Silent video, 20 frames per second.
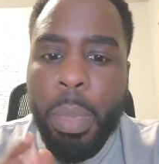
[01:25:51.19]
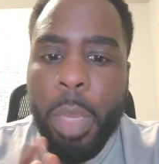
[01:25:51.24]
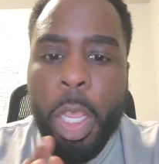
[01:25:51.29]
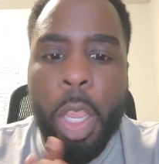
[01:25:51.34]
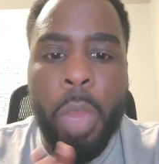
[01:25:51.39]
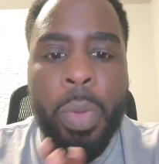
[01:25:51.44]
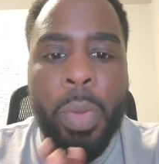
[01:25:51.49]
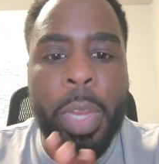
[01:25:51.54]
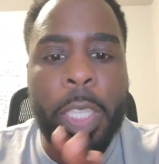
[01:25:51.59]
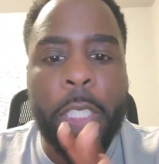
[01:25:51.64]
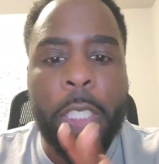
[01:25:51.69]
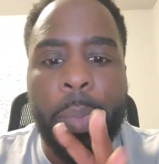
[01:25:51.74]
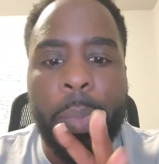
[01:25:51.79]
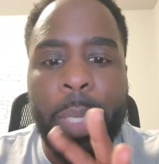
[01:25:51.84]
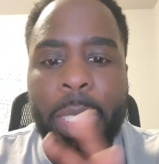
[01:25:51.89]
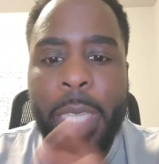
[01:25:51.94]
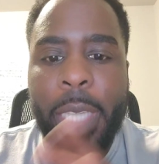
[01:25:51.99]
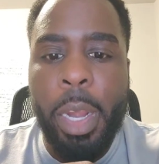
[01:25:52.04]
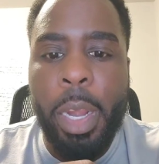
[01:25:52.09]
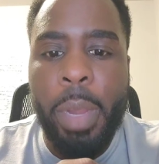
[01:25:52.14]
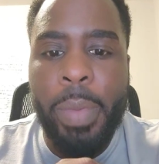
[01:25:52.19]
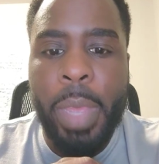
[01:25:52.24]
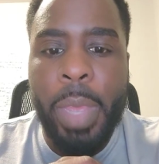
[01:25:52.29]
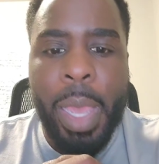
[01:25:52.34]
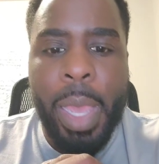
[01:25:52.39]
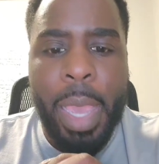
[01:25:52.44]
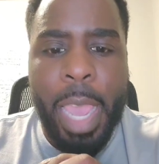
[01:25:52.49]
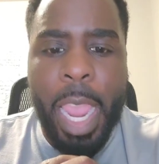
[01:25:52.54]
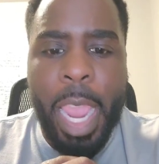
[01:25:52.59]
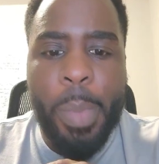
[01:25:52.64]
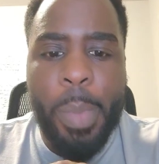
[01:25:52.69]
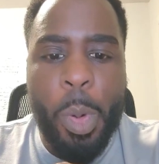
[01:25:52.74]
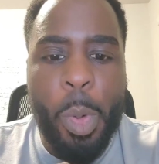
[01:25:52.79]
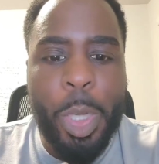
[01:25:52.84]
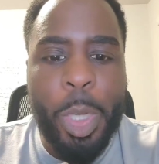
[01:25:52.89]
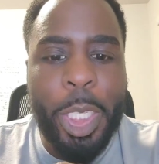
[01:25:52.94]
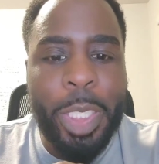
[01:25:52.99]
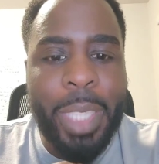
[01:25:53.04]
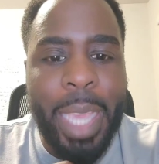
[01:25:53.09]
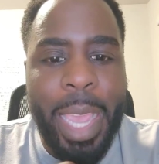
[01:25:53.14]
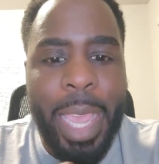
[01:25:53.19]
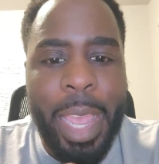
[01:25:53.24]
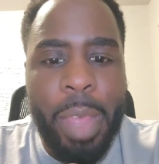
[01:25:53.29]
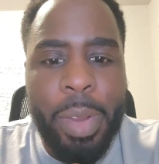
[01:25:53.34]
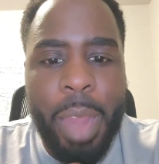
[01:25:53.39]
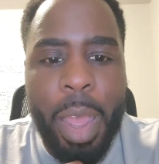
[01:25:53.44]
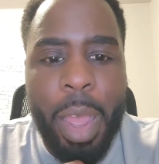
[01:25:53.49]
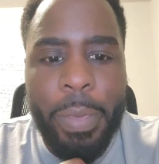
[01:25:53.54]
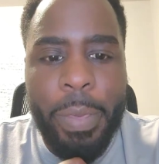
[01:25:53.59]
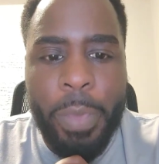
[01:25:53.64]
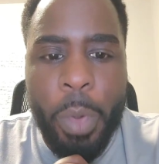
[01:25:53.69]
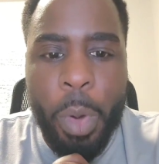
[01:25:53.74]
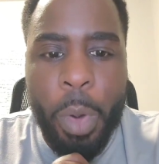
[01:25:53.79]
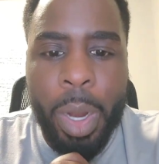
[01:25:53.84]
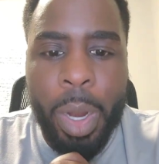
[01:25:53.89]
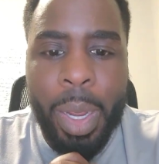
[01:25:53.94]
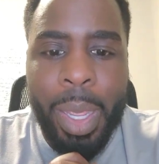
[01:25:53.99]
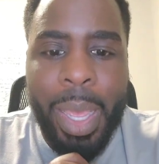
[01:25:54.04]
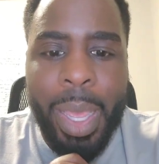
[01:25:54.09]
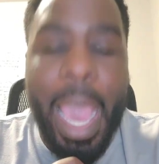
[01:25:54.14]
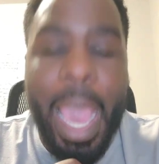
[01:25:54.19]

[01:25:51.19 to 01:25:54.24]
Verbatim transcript: You really shouldn't be scared of it. Amber, what'd you say hell no for?